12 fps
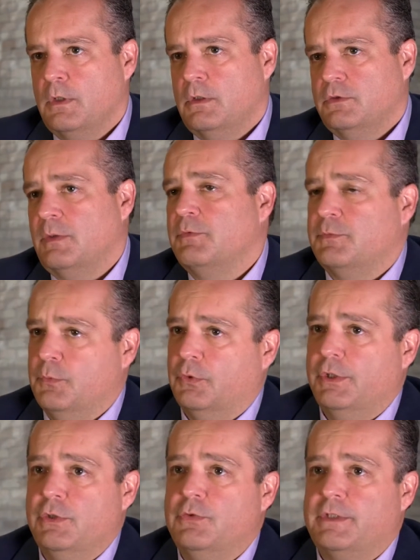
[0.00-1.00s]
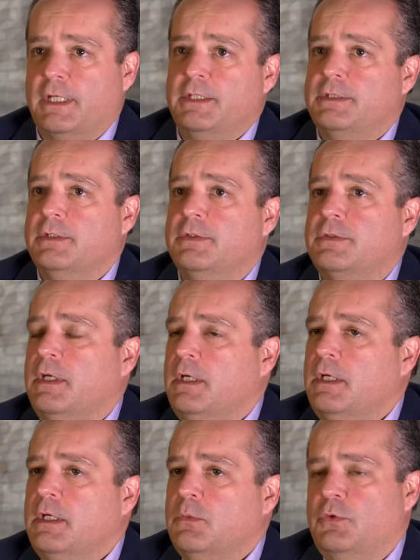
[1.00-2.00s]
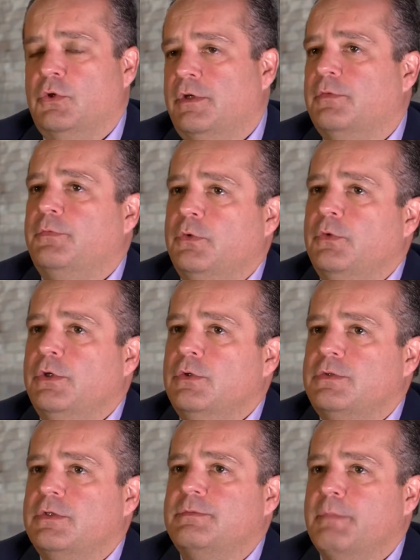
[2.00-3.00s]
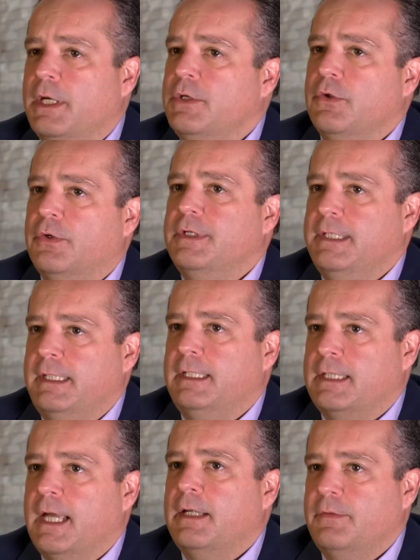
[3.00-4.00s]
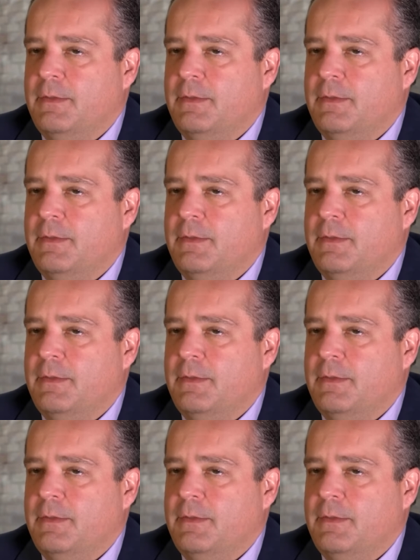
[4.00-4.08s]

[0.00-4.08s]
Some smaller use cases with only a few users might not need that.